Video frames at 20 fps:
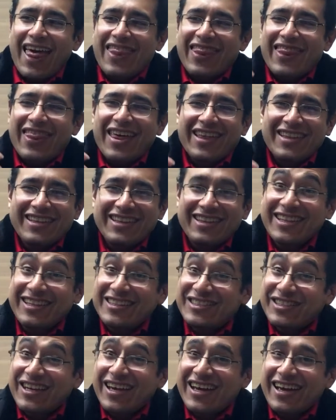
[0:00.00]
the
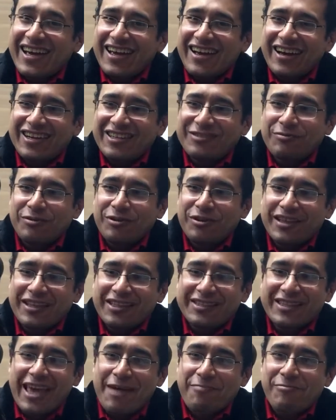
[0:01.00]
DJI Osmo,
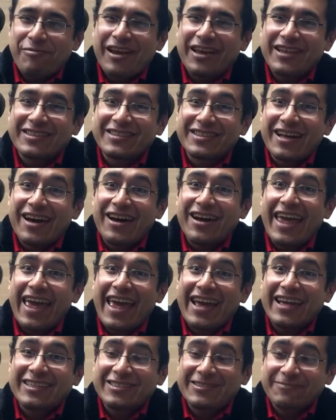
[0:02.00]
this camera is not
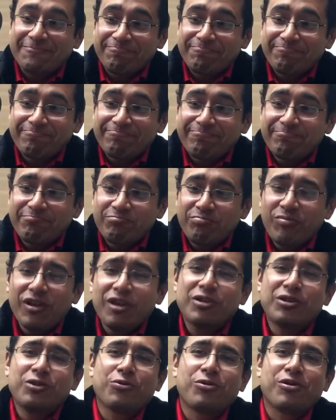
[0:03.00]
as
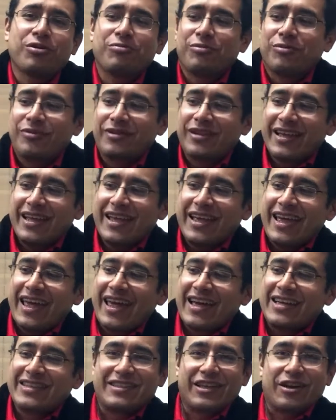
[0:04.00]
durable
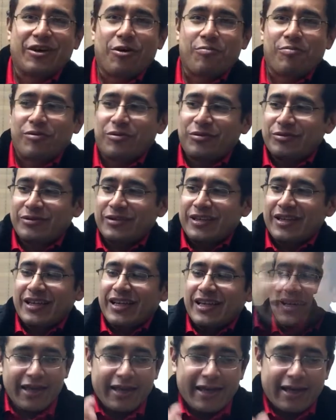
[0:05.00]
as the GoPros.
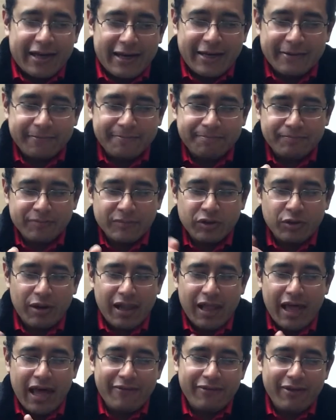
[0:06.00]
So
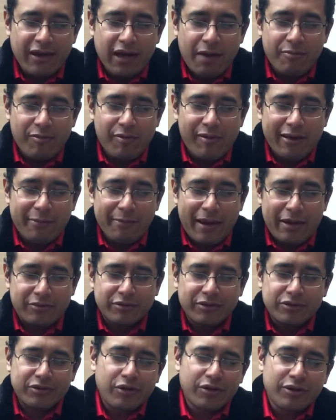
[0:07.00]
I'll have the Camelback
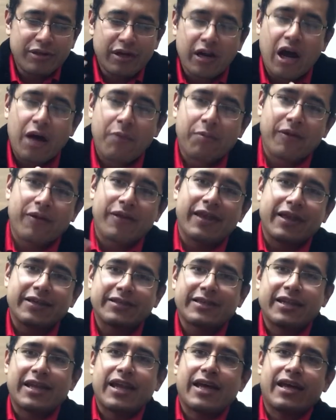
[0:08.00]
Mountain. So those are a couple of
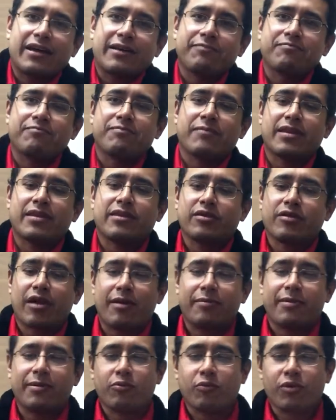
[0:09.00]
things that
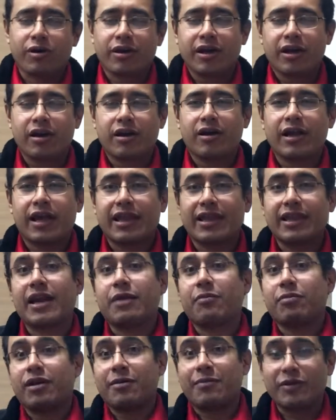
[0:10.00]
I've been working on, and
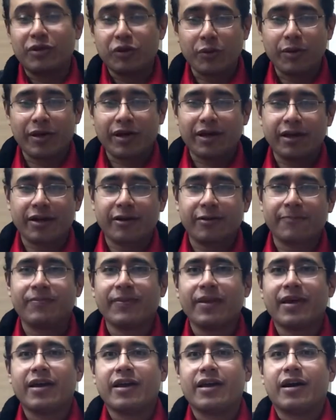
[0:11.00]
that I'm going to be doing here
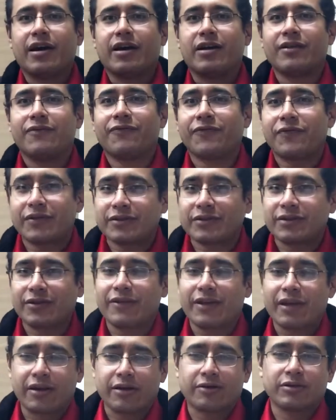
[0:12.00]
on the 1st
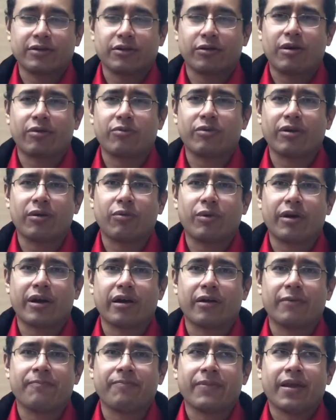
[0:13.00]
of the year. So I really want
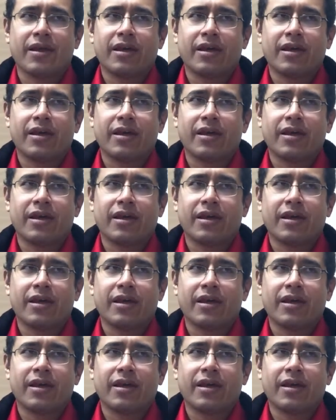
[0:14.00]
to